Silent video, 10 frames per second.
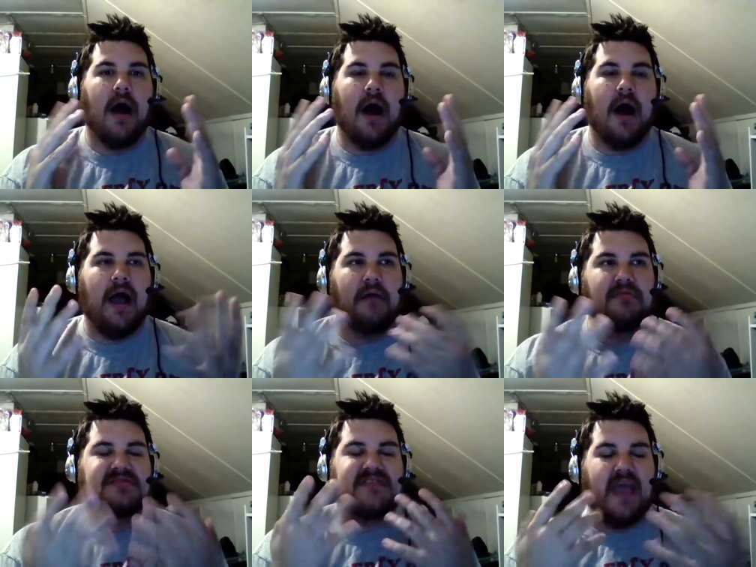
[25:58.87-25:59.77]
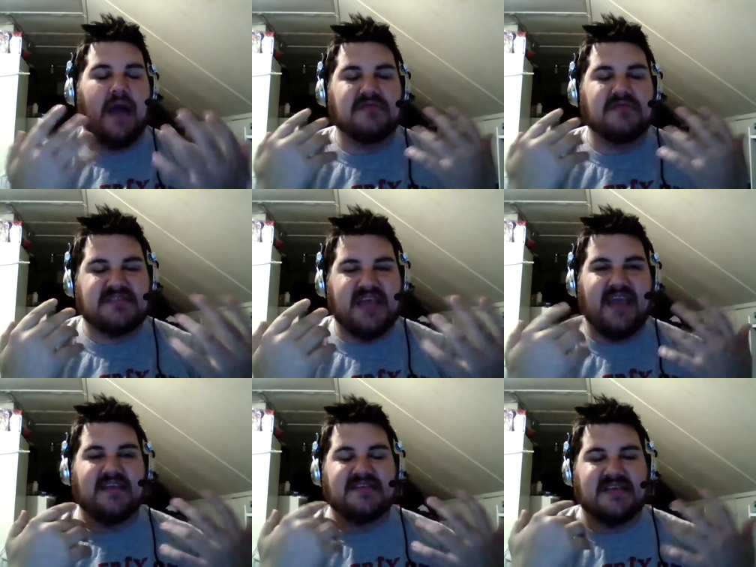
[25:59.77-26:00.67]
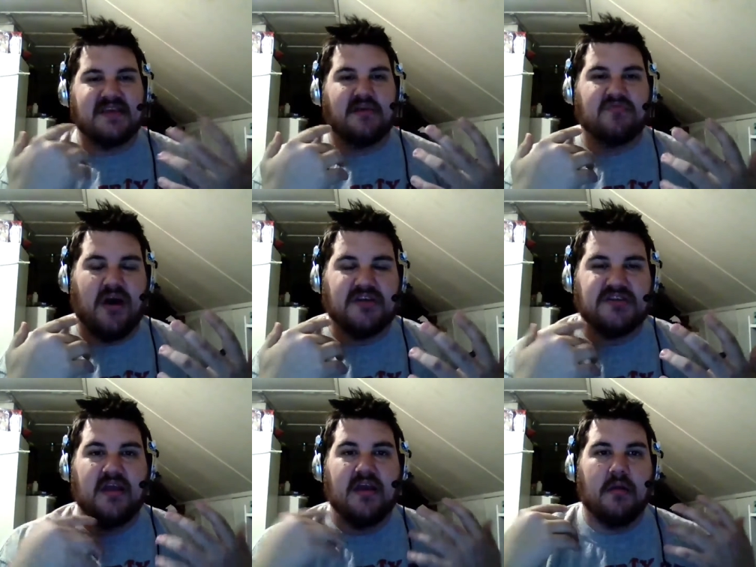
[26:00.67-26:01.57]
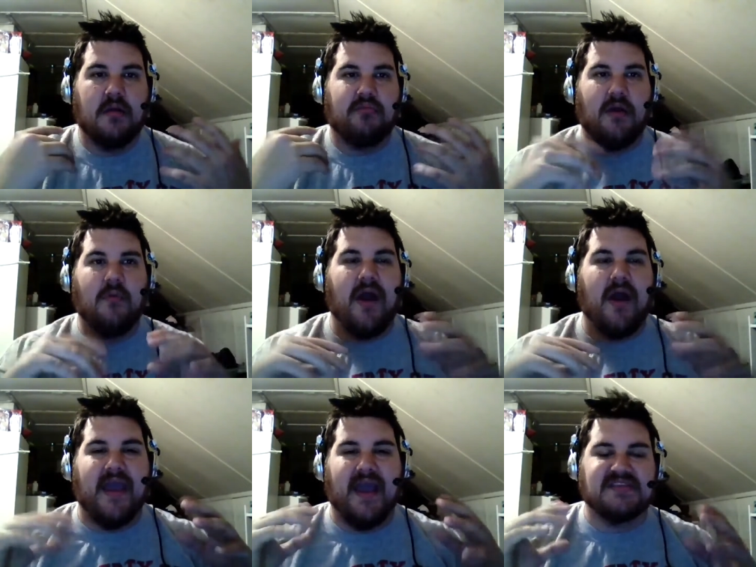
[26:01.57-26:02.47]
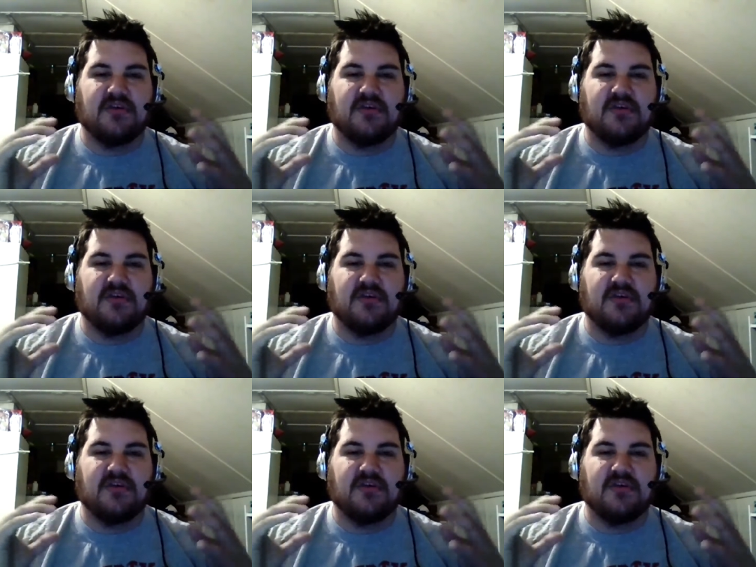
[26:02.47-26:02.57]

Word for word: I, I was saying I was saying this as I was watching it. Bray Wyatt has the